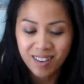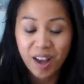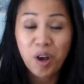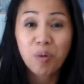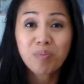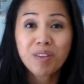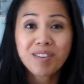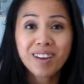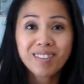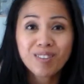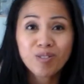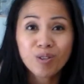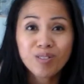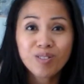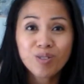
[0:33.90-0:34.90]
I hope that you guys
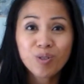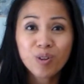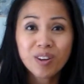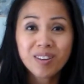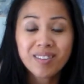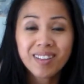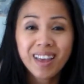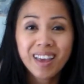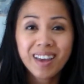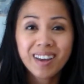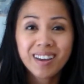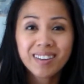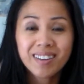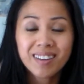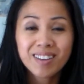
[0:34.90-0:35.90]
enjoy this tutorial
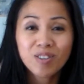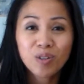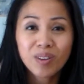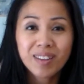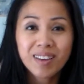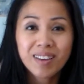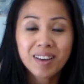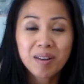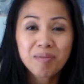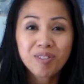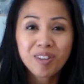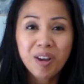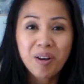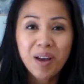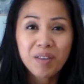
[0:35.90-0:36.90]
and enjoy the um, show.